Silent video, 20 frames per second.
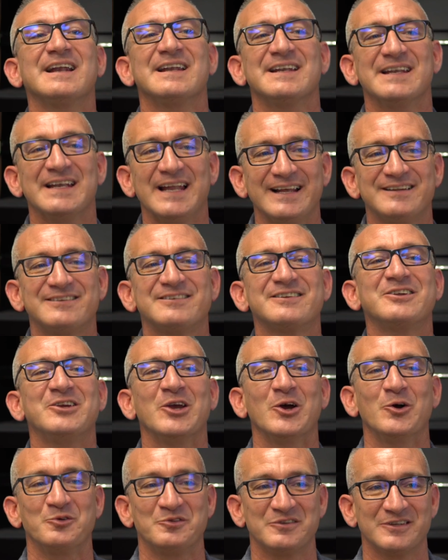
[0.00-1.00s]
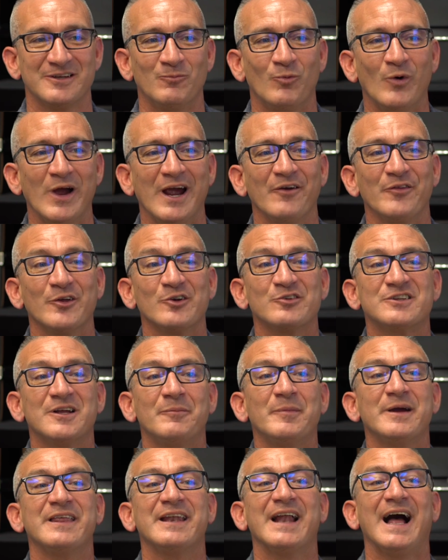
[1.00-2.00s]
Let's go somewhere. There's
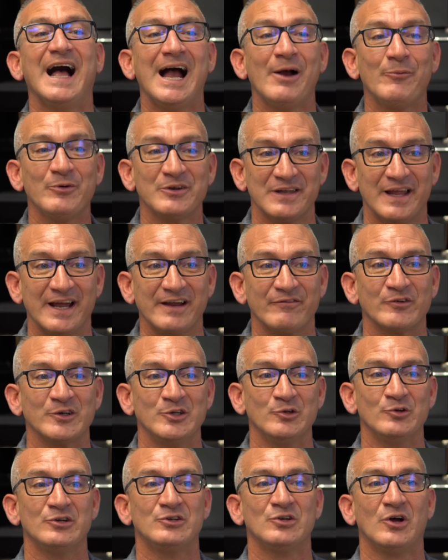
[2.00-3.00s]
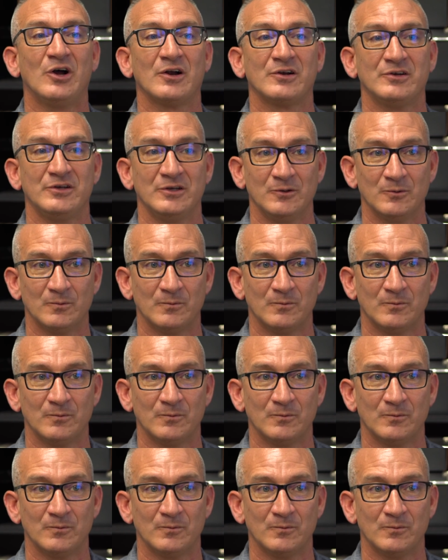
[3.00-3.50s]
somebody that I would like for you to talk to,